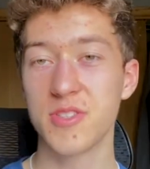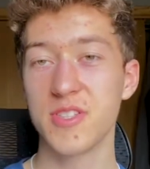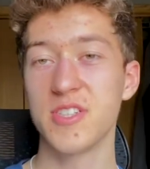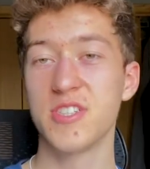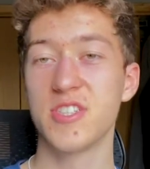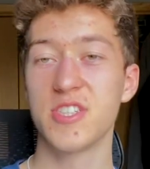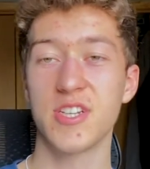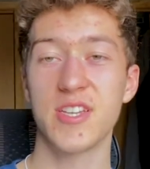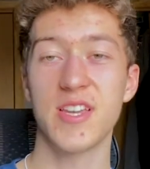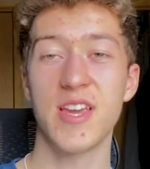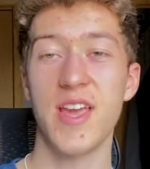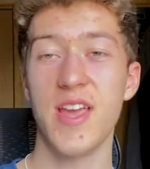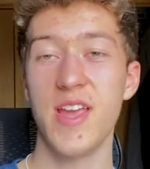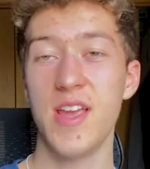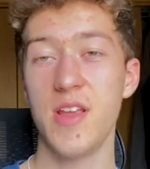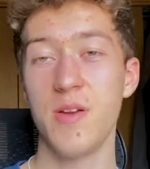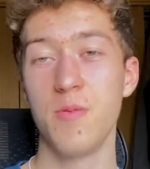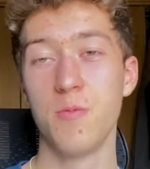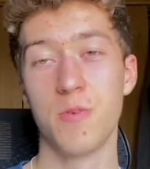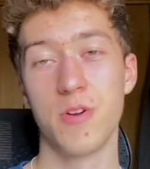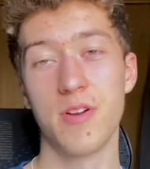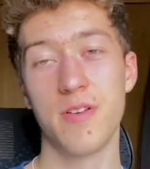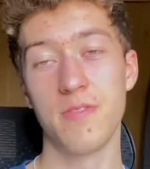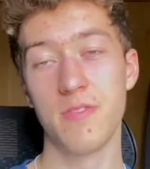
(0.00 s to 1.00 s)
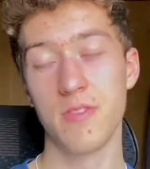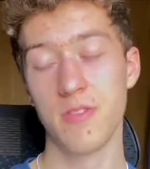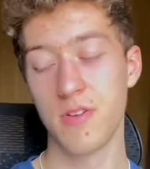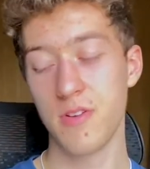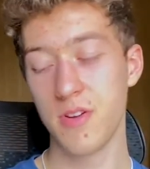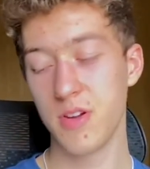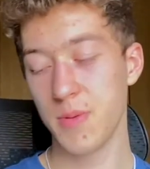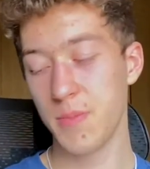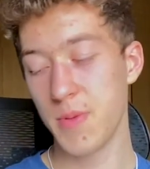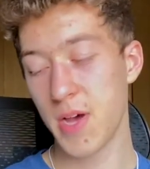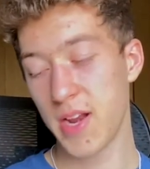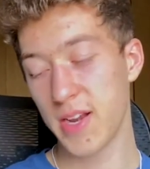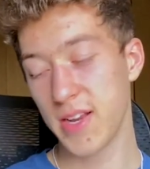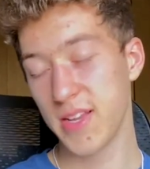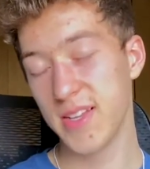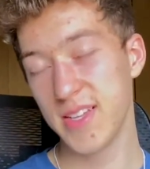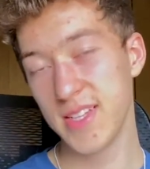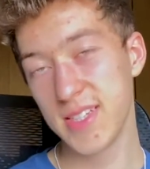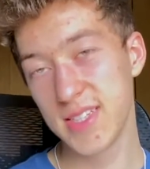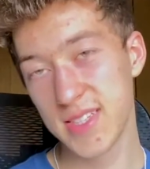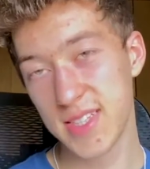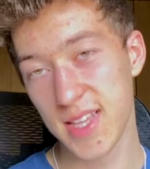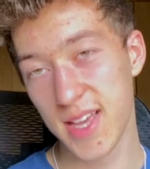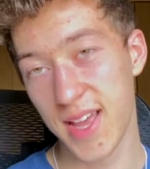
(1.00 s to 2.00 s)
this chicane, what I've learned about it
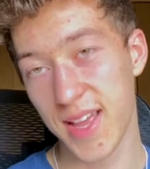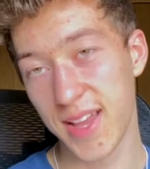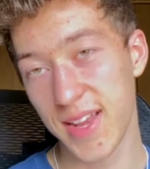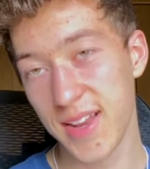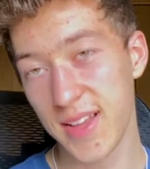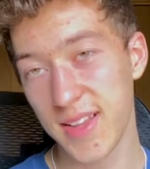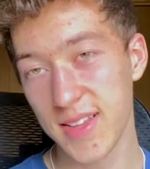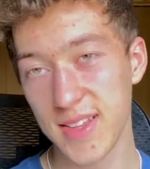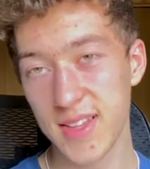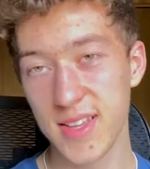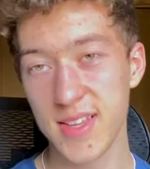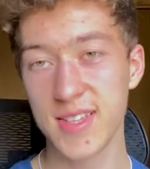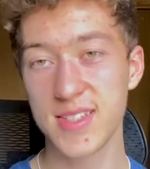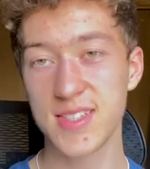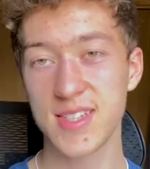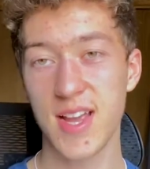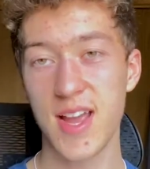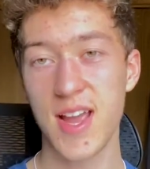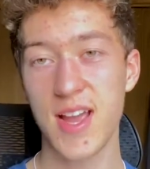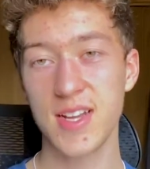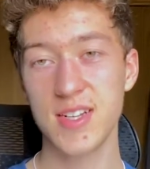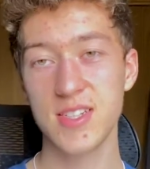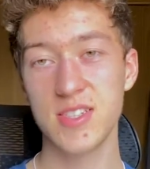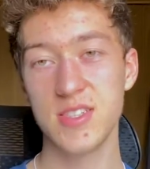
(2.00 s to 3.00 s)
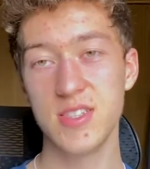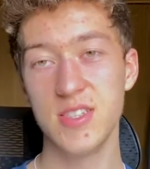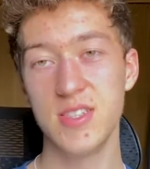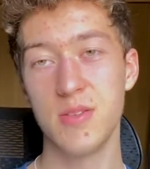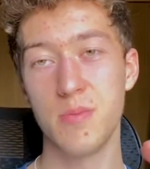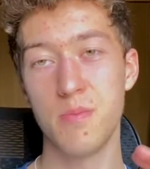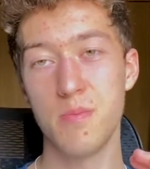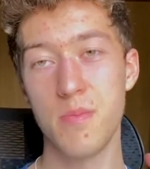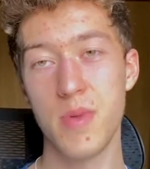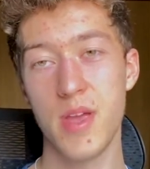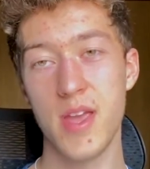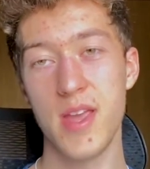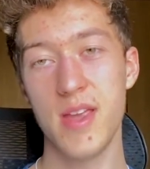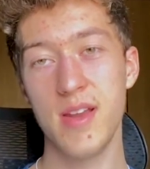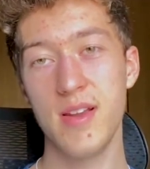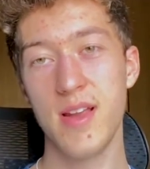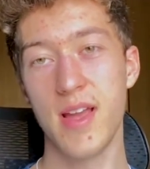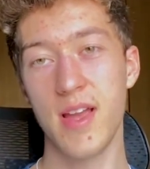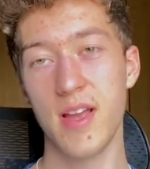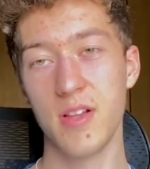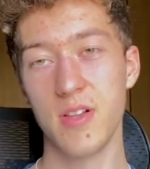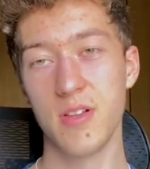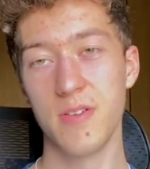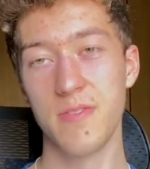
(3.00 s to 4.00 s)
is that it's actually the main
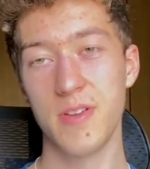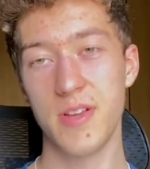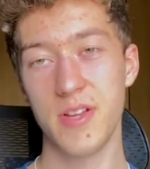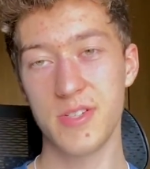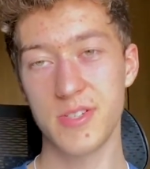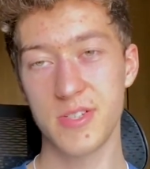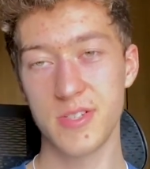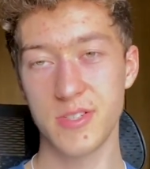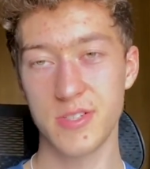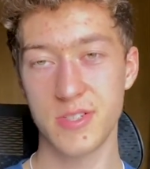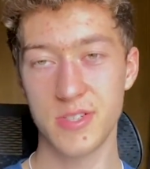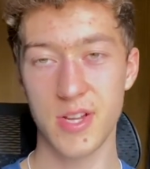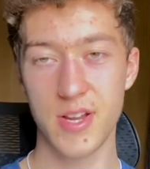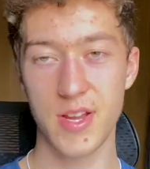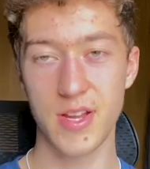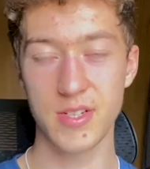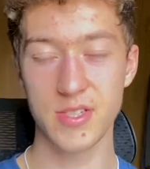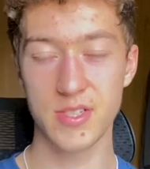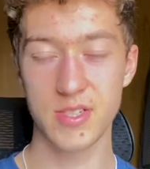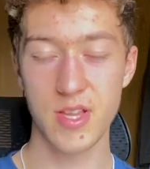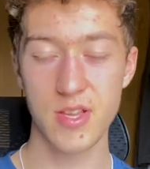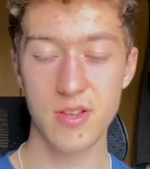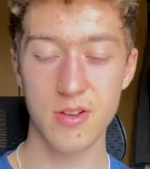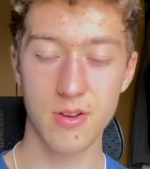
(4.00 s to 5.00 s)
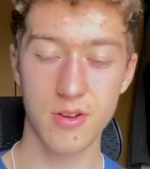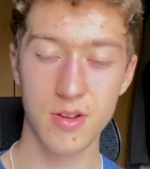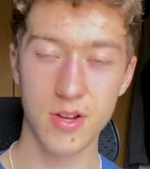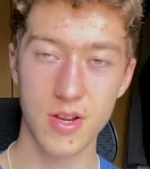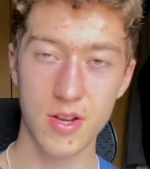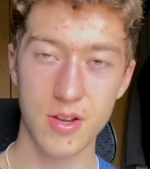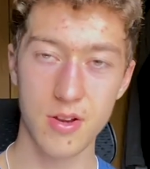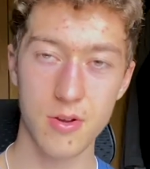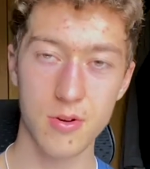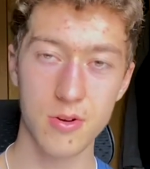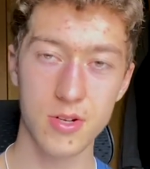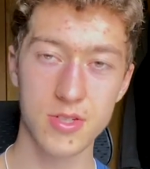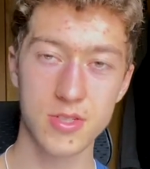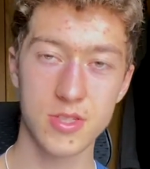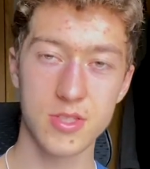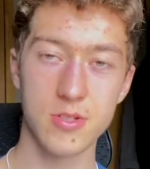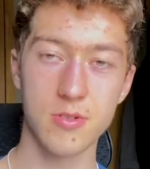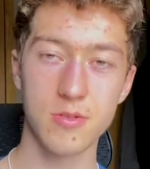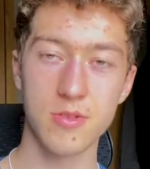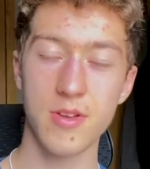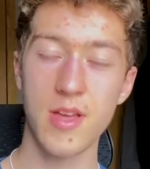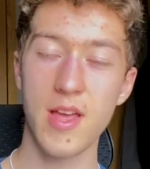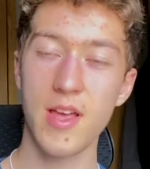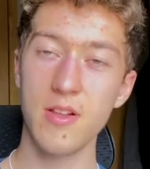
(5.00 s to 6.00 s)
elevation change that you're going to notice.
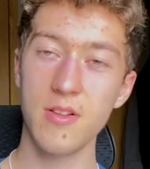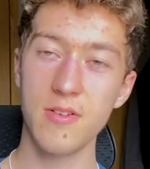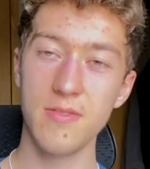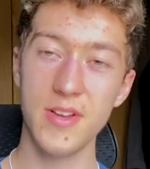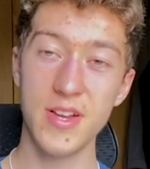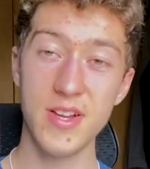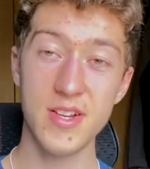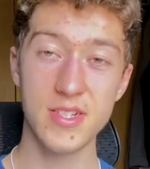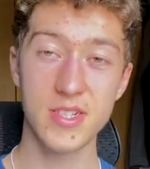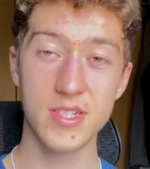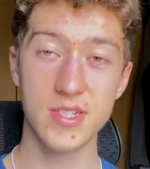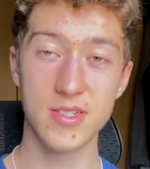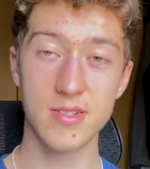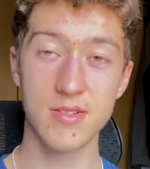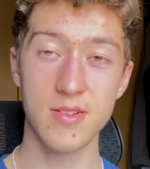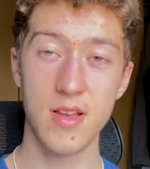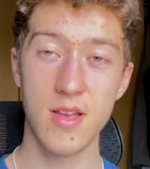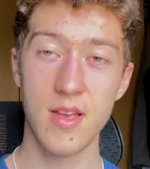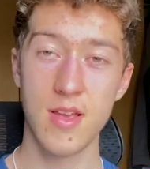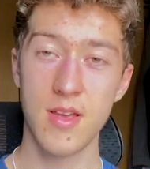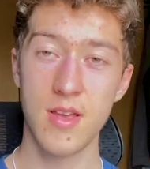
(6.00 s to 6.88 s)
So the elevation